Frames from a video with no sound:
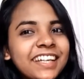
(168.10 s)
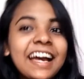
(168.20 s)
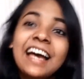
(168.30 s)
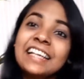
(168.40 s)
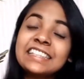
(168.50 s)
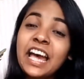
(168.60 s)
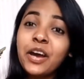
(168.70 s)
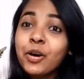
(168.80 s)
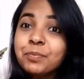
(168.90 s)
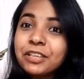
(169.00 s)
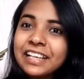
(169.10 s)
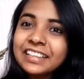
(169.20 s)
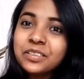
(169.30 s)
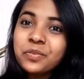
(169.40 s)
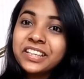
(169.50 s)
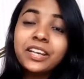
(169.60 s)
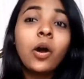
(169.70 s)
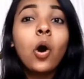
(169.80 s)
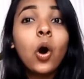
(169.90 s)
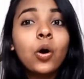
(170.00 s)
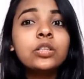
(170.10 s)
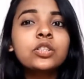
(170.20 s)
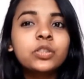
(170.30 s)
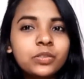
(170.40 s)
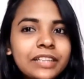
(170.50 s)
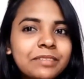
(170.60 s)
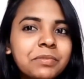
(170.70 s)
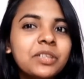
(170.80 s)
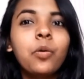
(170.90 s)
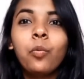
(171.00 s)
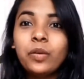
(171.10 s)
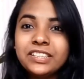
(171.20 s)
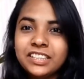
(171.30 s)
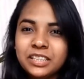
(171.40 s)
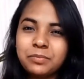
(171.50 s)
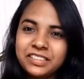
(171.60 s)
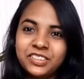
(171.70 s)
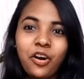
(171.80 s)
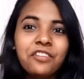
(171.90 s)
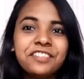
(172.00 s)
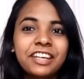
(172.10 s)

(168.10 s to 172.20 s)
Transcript: Guys, I hope you liked the video. Also, do let me know which setup is your